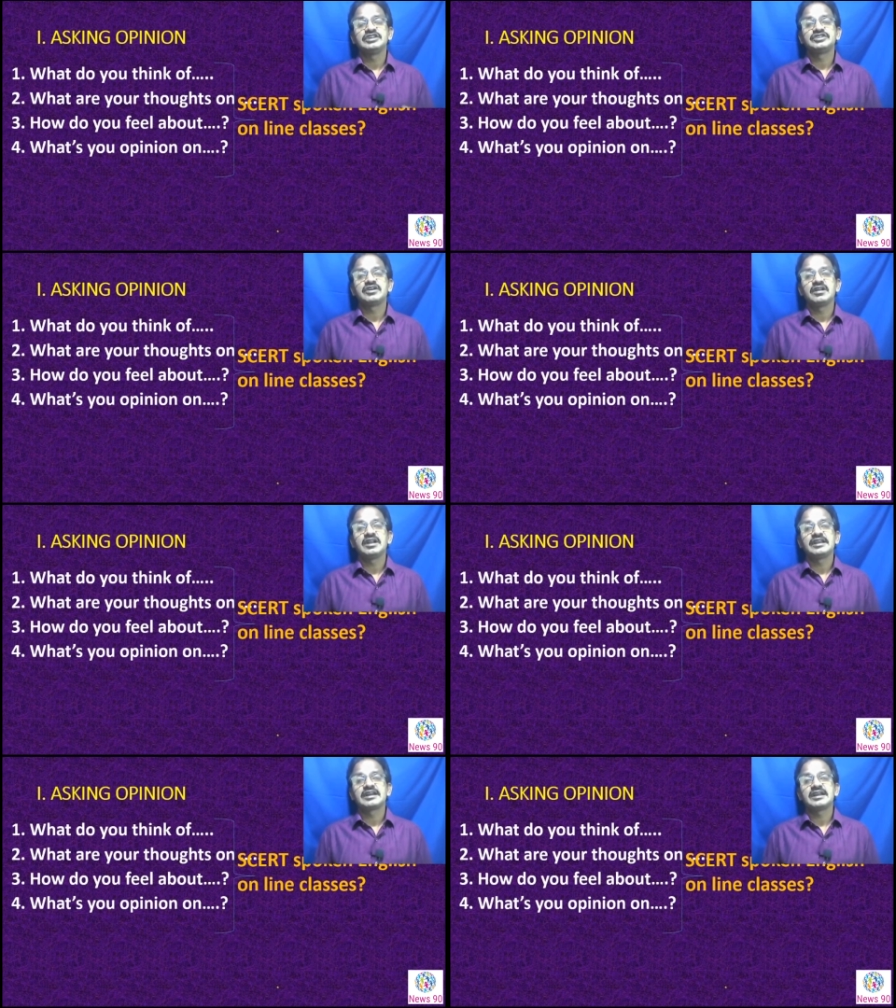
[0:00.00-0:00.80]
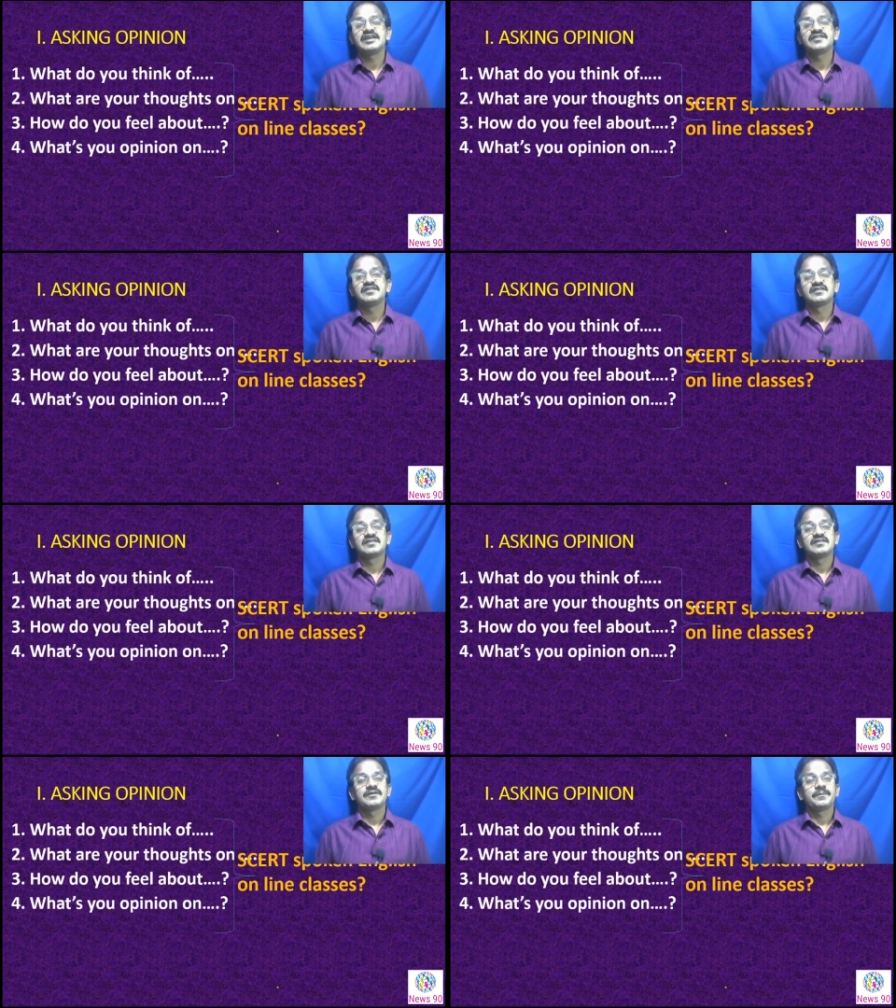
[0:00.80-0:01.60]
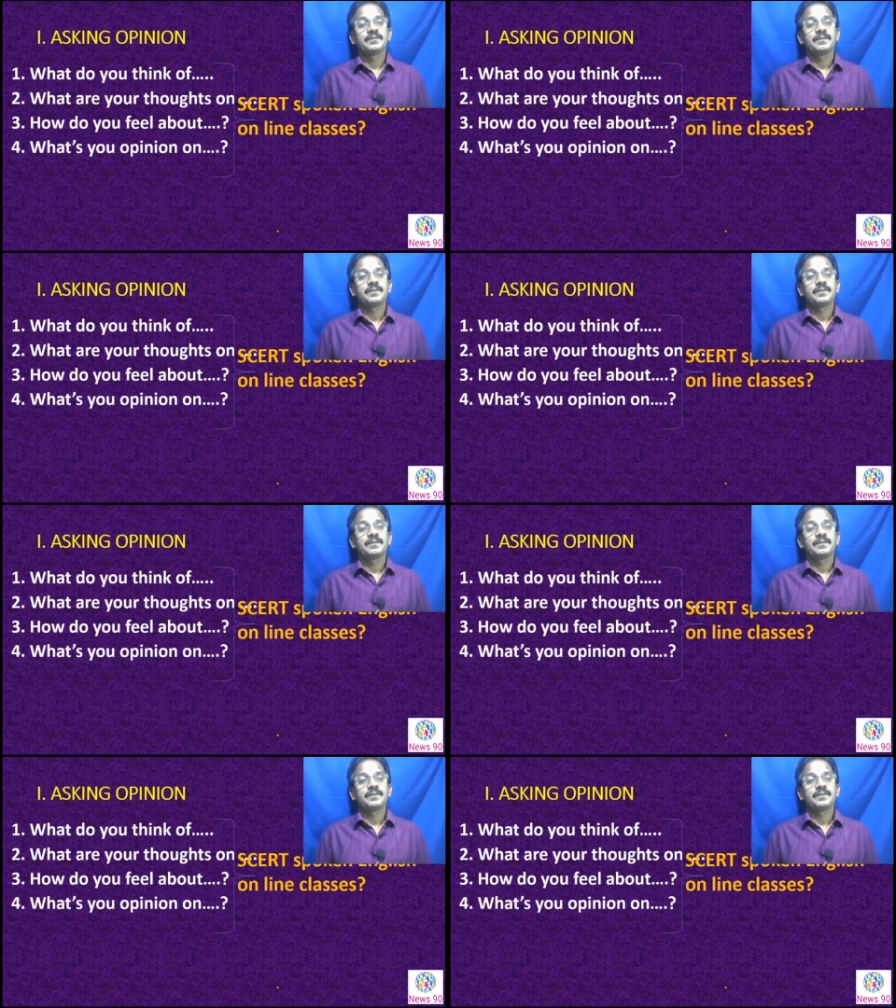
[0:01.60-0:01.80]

English online classes